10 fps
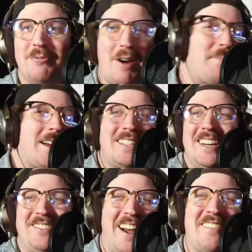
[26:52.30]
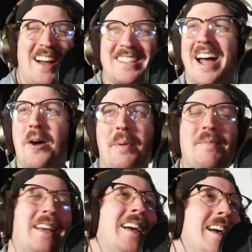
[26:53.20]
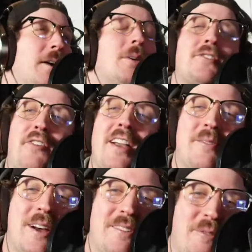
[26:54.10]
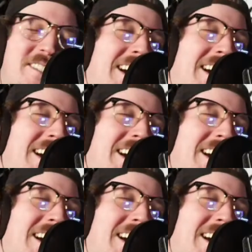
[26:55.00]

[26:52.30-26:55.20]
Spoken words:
Rate my, I know people like, what's